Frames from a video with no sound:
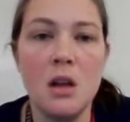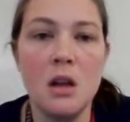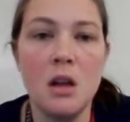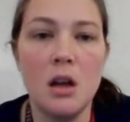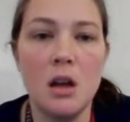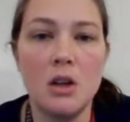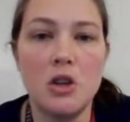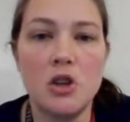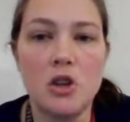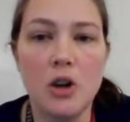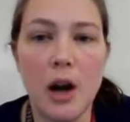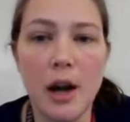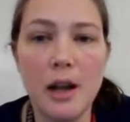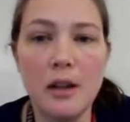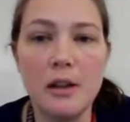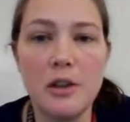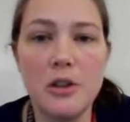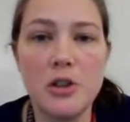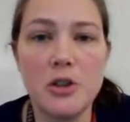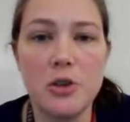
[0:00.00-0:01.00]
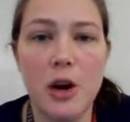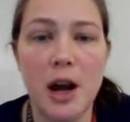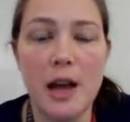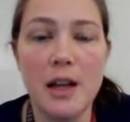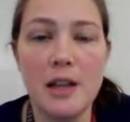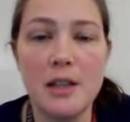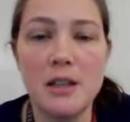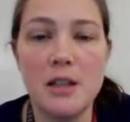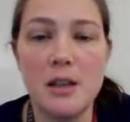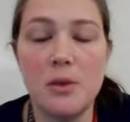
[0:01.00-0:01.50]
A triglyceride
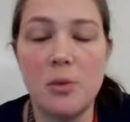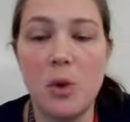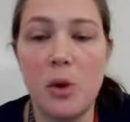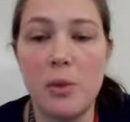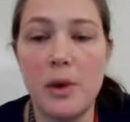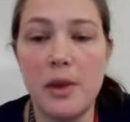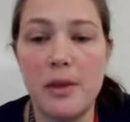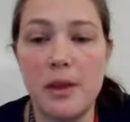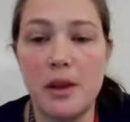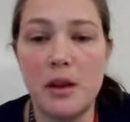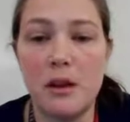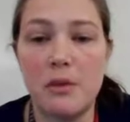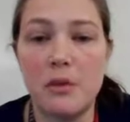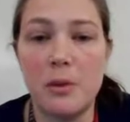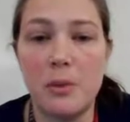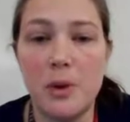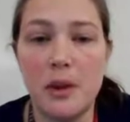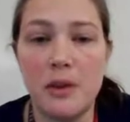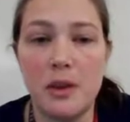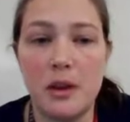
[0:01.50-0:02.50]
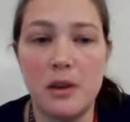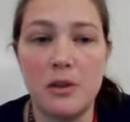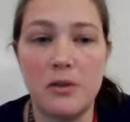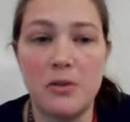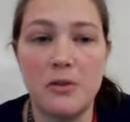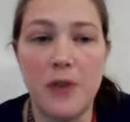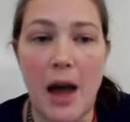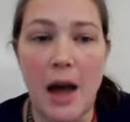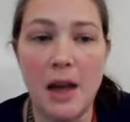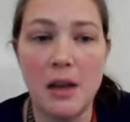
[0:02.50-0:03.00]
is what we think of when we think of
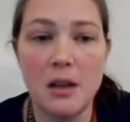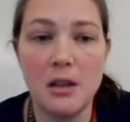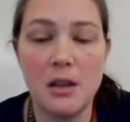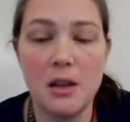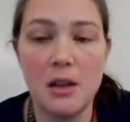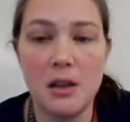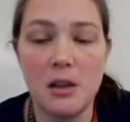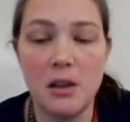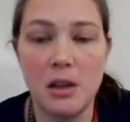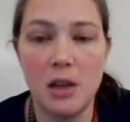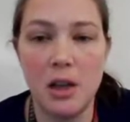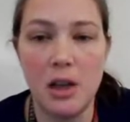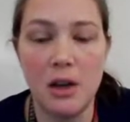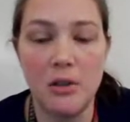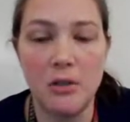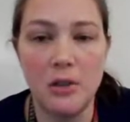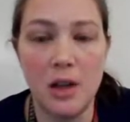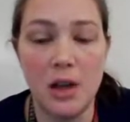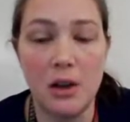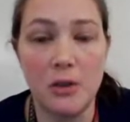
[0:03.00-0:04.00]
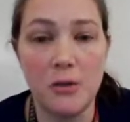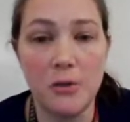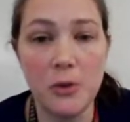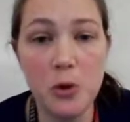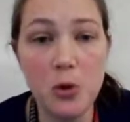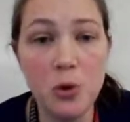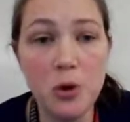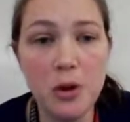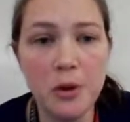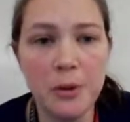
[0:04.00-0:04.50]
fat in a
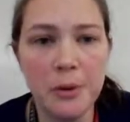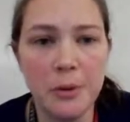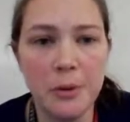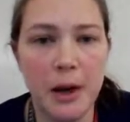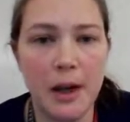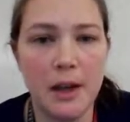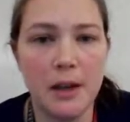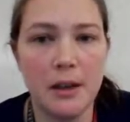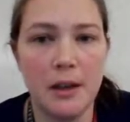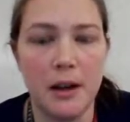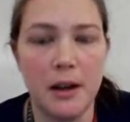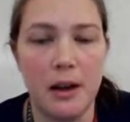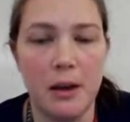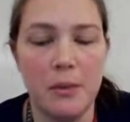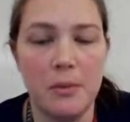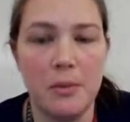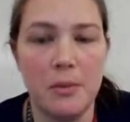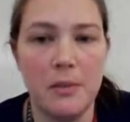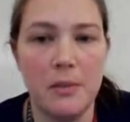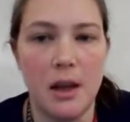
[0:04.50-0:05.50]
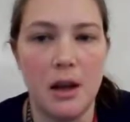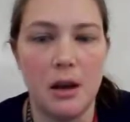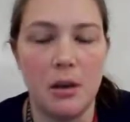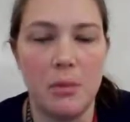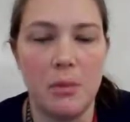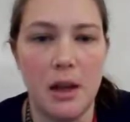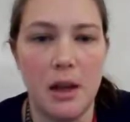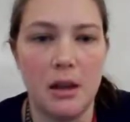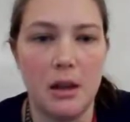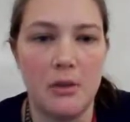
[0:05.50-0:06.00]
food, right? They are
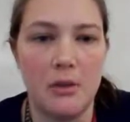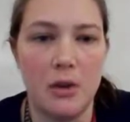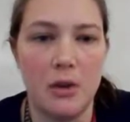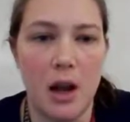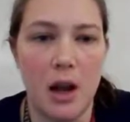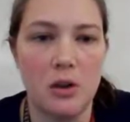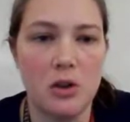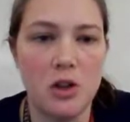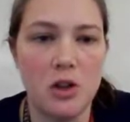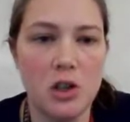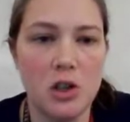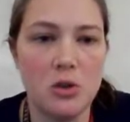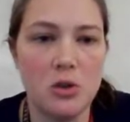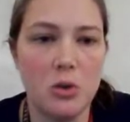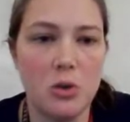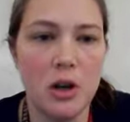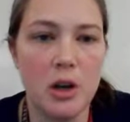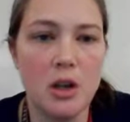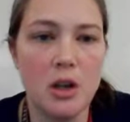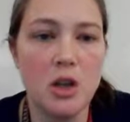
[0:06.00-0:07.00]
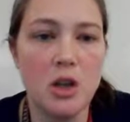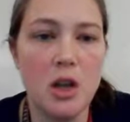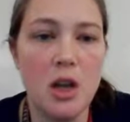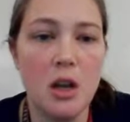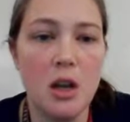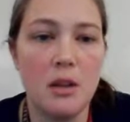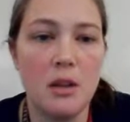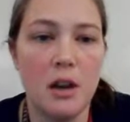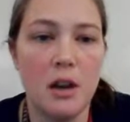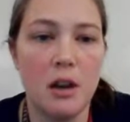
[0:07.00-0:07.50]
mainly for energy storage.
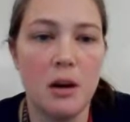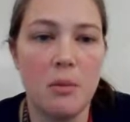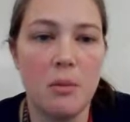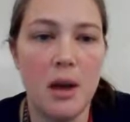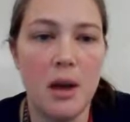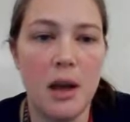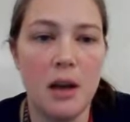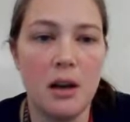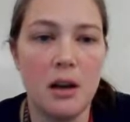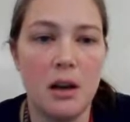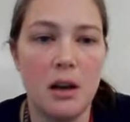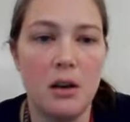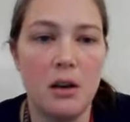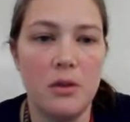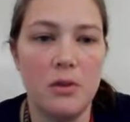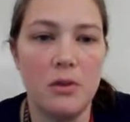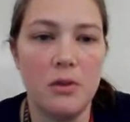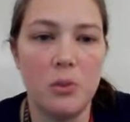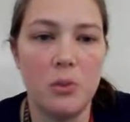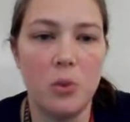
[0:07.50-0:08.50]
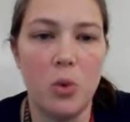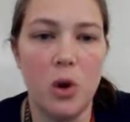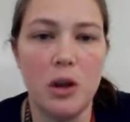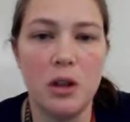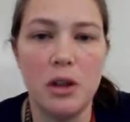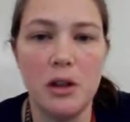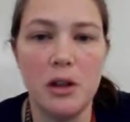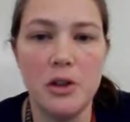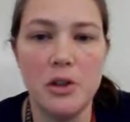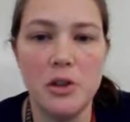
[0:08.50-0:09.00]
They are made of 1
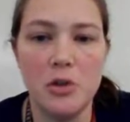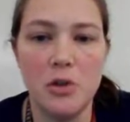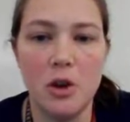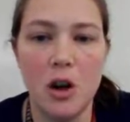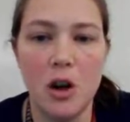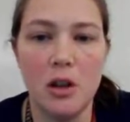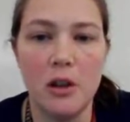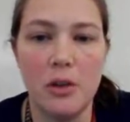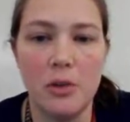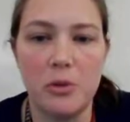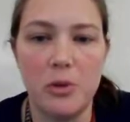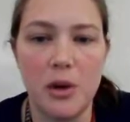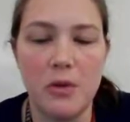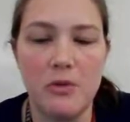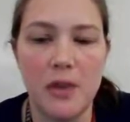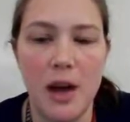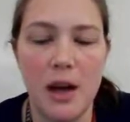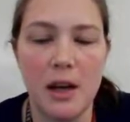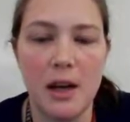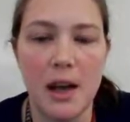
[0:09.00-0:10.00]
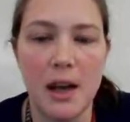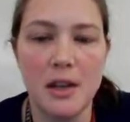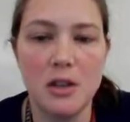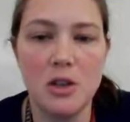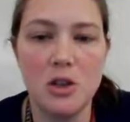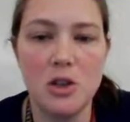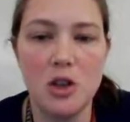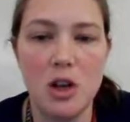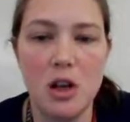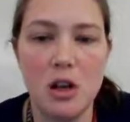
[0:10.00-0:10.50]
glycerol and 3 fatty
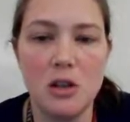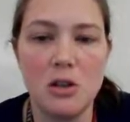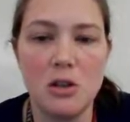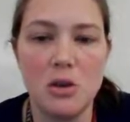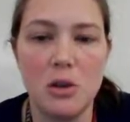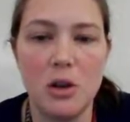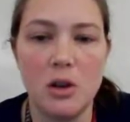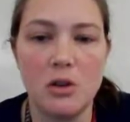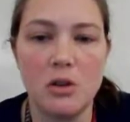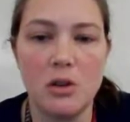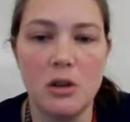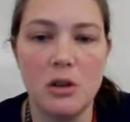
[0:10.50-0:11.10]
acid chains. So here's the